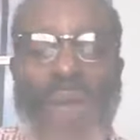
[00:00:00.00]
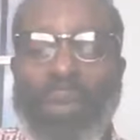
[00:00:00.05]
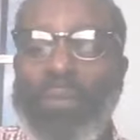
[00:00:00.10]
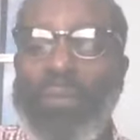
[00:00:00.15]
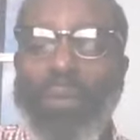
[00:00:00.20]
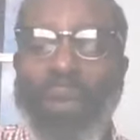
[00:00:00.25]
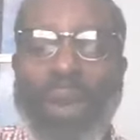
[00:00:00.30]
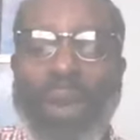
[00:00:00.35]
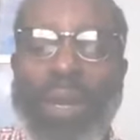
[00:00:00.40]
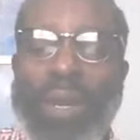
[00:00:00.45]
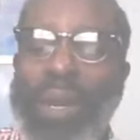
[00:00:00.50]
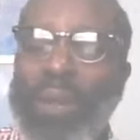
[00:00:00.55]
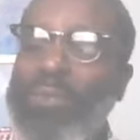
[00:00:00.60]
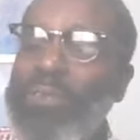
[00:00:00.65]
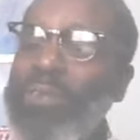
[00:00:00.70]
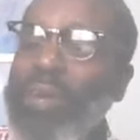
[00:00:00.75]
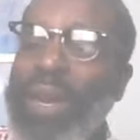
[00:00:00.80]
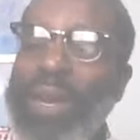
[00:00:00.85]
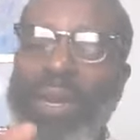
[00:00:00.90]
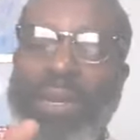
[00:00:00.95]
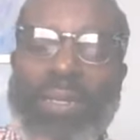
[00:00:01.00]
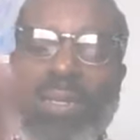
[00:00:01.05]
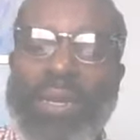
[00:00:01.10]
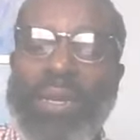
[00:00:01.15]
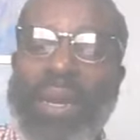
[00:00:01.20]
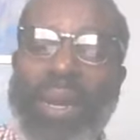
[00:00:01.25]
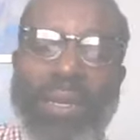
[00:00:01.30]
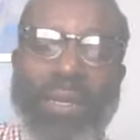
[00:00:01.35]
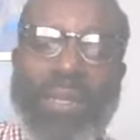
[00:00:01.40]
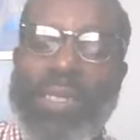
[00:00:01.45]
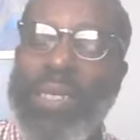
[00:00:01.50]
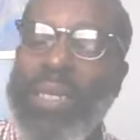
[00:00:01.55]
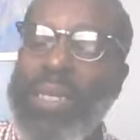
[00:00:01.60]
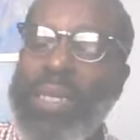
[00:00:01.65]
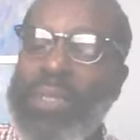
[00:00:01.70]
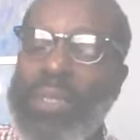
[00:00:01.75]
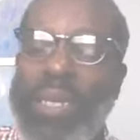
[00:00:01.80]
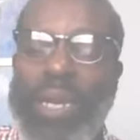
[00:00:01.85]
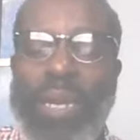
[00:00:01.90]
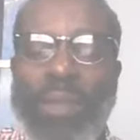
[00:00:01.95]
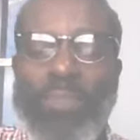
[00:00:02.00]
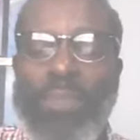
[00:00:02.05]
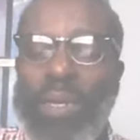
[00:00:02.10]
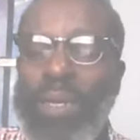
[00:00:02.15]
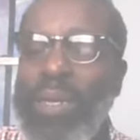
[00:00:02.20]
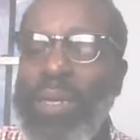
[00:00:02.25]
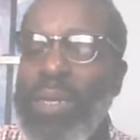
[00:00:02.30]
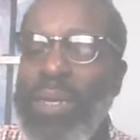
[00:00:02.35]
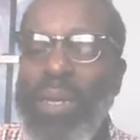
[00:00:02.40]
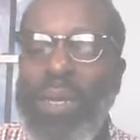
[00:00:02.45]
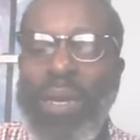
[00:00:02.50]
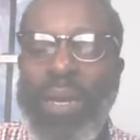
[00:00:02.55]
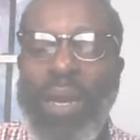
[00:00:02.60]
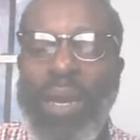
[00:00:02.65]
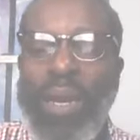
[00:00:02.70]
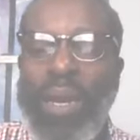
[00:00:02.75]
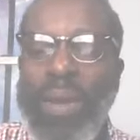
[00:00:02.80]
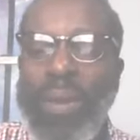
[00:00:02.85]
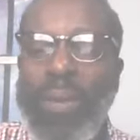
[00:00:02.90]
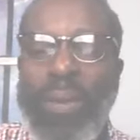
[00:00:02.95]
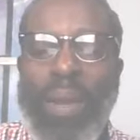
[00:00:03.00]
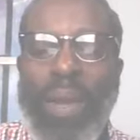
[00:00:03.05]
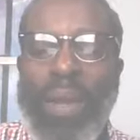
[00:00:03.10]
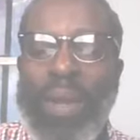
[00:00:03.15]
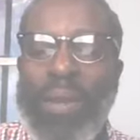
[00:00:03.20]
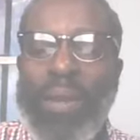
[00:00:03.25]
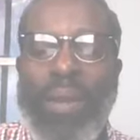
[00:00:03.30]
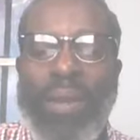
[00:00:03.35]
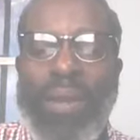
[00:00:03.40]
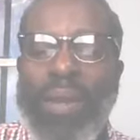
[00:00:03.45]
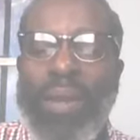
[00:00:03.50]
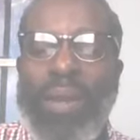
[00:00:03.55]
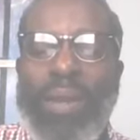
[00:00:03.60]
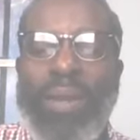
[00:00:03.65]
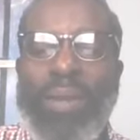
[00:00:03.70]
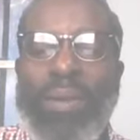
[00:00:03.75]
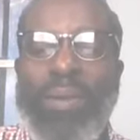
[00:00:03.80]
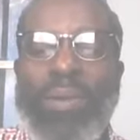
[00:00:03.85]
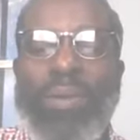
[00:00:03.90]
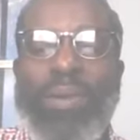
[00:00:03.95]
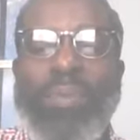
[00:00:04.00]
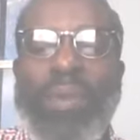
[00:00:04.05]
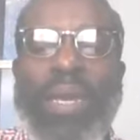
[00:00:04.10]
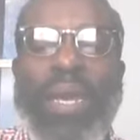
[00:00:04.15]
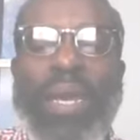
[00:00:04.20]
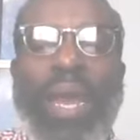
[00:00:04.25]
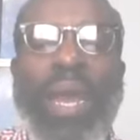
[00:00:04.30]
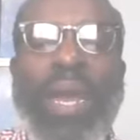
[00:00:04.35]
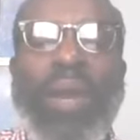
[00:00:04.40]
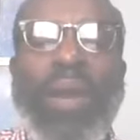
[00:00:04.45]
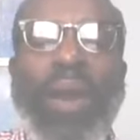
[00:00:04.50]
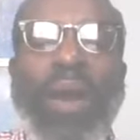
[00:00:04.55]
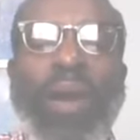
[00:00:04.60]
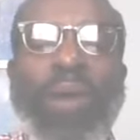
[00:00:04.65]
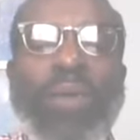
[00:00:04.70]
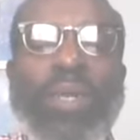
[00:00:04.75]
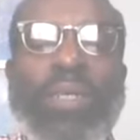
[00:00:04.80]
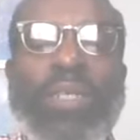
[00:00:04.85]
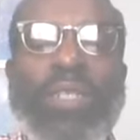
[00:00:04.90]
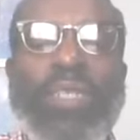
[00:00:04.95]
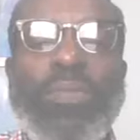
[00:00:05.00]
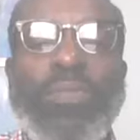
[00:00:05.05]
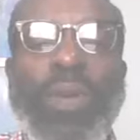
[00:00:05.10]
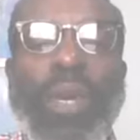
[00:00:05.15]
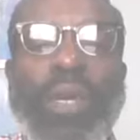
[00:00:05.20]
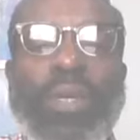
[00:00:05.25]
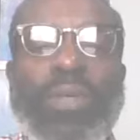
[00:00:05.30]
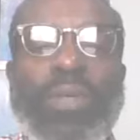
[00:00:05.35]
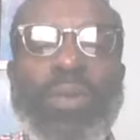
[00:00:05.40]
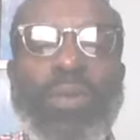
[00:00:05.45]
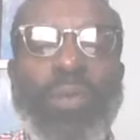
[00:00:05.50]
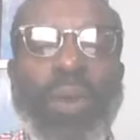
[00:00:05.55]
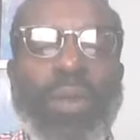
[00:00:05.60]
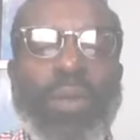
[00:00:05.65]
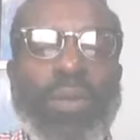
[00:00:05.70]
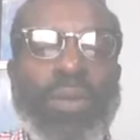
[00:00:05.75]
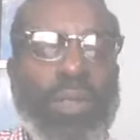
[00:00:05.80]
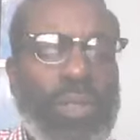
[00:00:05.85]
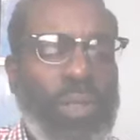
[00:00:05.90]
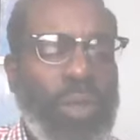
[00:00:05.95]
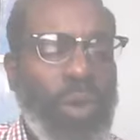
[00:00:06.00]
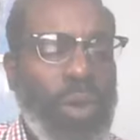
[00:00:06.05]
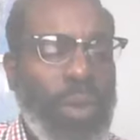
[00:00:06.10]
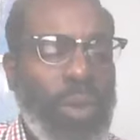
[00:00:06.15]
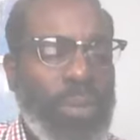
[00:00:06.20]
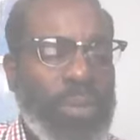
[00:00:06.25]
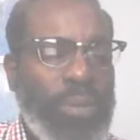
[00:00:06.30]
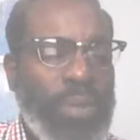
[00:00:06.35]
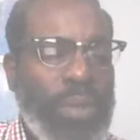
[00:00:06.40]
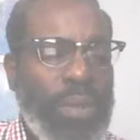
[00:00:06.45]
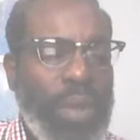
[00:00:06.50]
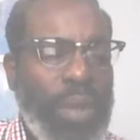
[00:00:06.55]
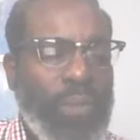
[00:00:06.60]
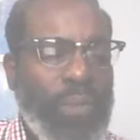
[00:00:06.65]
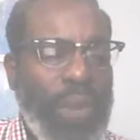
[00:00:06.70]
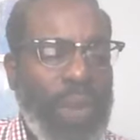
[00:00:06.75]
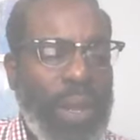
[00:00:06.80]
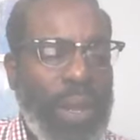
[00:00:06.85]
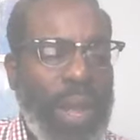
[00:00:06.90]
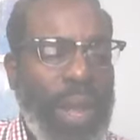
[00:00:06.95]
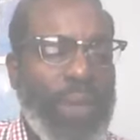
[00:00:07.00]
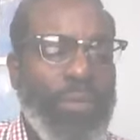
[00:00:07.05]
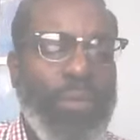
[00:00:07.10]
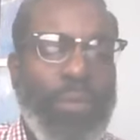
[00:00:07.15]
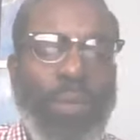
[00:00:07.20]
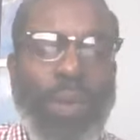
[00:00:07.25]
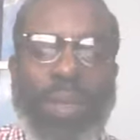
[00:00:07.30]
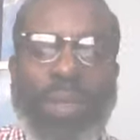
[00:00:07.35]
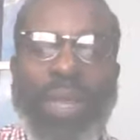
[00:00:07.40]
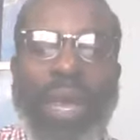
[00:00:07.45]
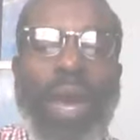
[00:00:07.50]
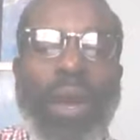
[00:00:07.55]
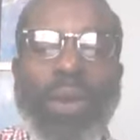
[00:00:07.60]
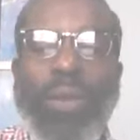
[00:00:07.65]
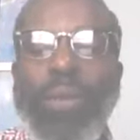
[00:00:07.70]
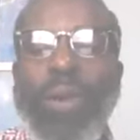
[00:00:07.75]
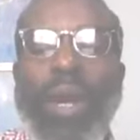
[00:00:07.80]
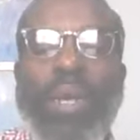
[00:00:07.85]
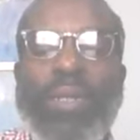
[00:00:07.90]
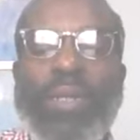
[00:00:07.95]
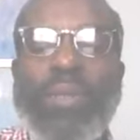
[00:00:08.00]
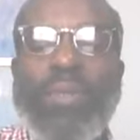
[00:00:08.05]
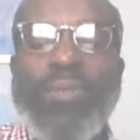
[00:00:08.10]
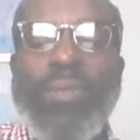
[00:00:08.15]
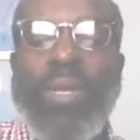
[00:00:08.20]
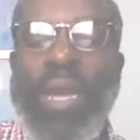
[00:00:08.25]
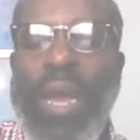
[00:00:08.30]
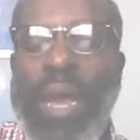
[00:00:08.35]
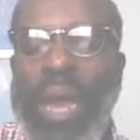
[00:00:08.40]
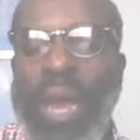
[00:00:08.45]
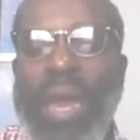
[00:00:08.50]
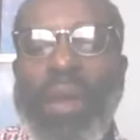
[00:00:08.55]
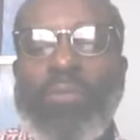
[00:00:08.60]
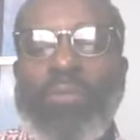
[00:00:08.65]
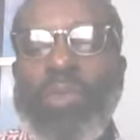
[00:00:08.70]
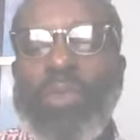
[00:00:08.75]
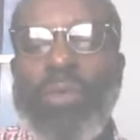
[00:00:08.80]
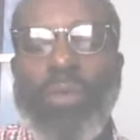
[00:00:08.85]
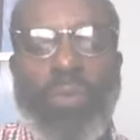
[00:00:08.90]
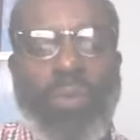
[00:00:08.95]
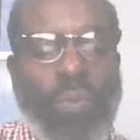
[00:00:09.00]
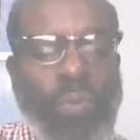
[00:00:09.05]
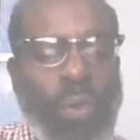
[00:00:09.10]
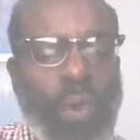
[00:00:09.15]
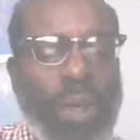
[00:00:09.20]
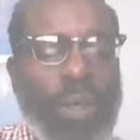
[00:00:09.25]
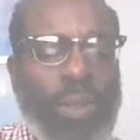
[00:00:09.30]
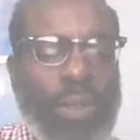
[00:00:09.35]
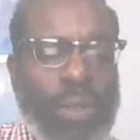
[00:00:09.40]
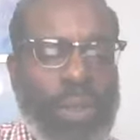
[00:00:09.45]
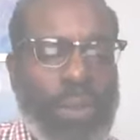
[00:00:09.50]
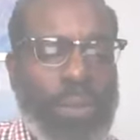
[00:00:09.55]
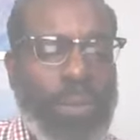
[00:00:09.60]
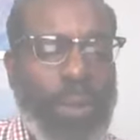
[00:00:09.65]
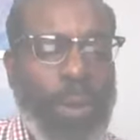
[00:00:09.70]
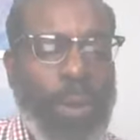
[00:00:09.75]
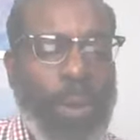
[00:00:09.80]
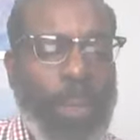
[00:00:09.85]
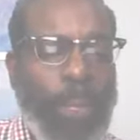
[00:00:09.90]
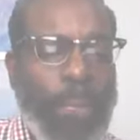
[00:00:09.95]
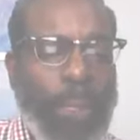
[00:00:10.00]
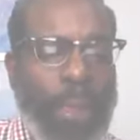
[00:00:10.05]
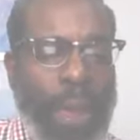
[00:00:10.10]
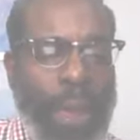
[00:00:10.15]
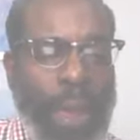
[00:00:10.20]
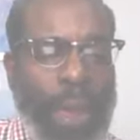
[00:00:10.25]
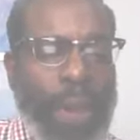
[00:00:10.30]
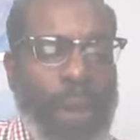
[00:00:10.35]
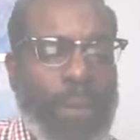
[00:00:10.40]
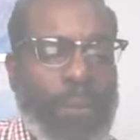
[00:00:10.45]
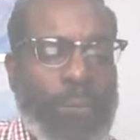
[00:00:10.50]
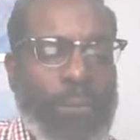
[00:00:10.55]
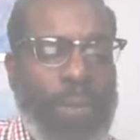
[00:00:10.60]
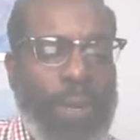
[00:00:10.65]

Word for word: before I get off track, I tell you this lesson helped me. Uh, we can't always expect to weather the storms of our life without Christ. We have to want to have